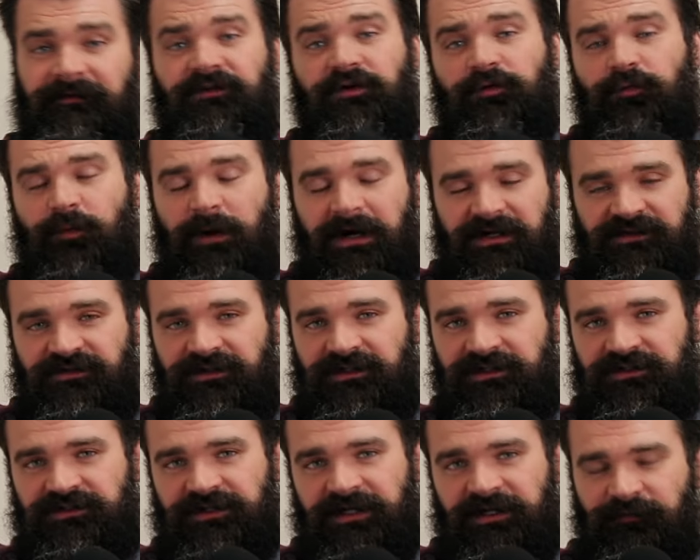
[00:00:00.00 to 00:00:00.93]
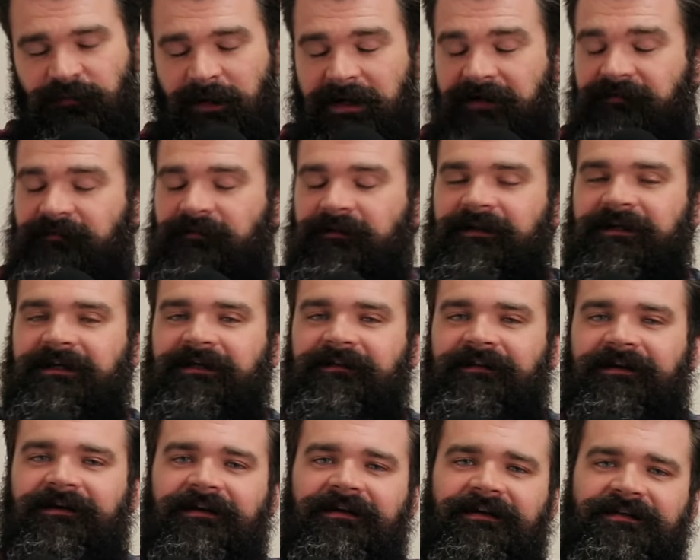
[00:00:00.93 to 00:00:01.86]
you watch this channel regularly,
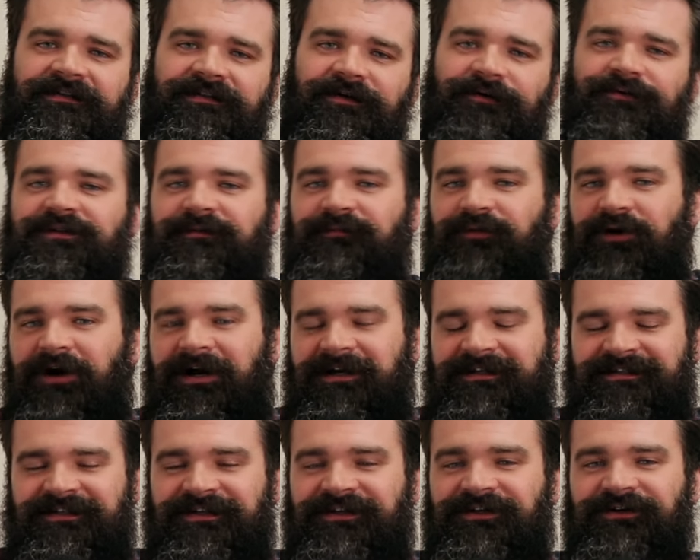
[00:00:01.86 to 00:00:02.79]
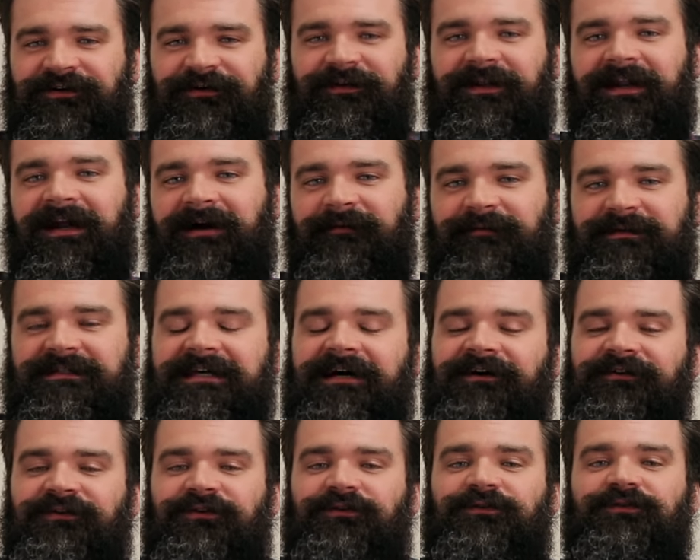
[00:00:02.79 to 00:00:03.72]
then it is no surprise to you that I would tell
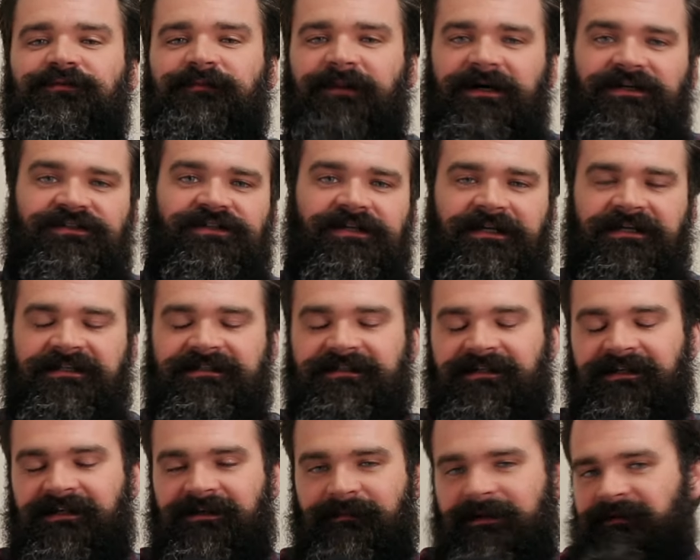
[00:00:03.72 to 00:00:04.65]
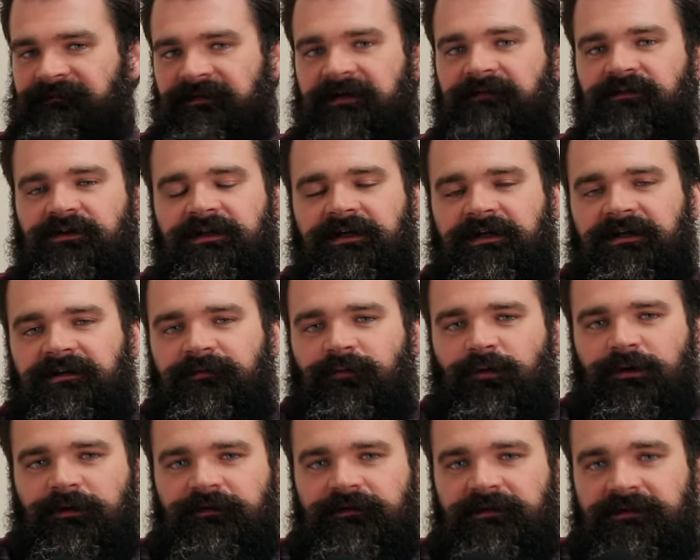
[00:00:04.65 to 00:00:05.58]
you to budget. It's like my favorite thing in the
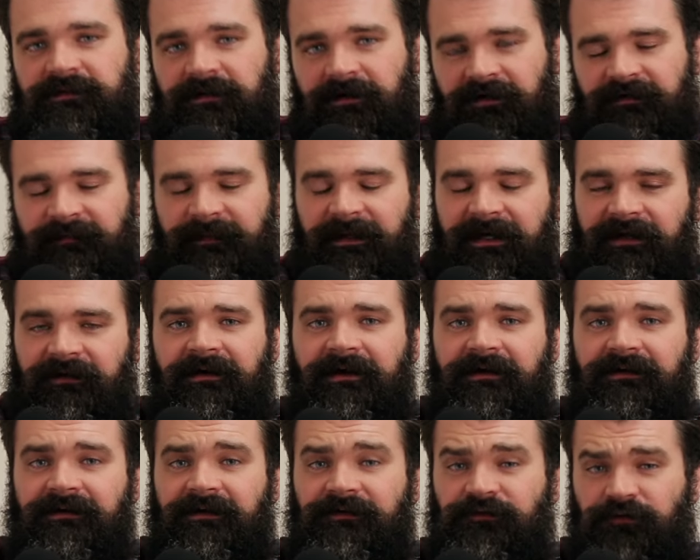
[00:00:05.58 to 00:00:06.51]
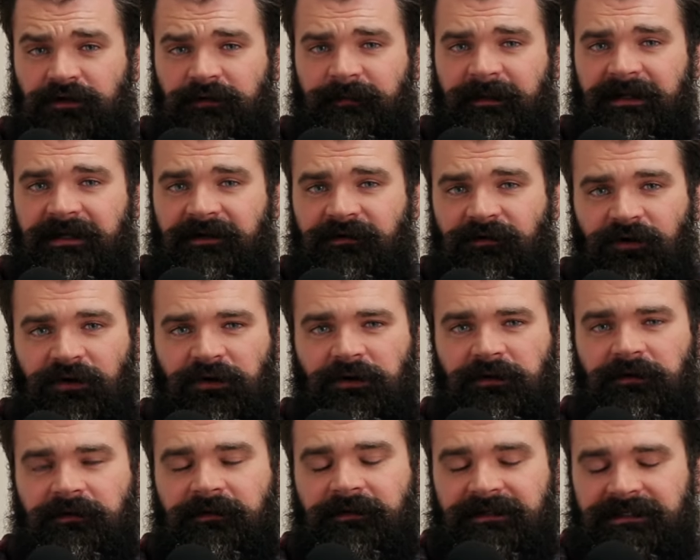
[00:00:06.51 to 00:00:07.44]
world to talk about, and I talk about it
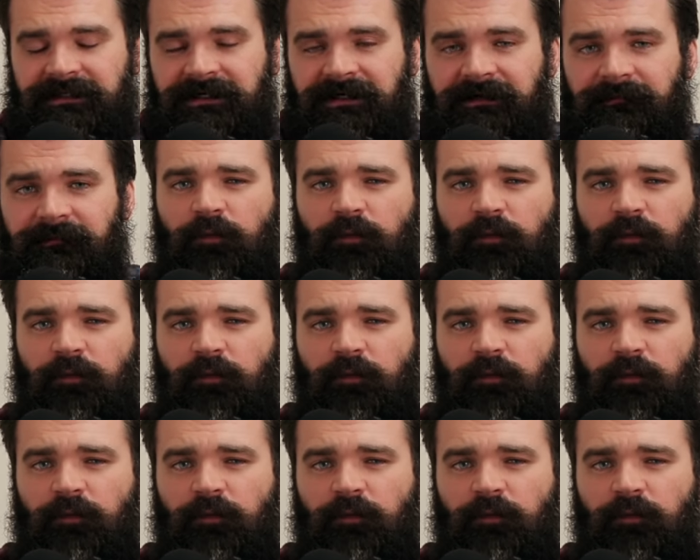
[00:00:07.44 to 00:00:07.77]
all the time.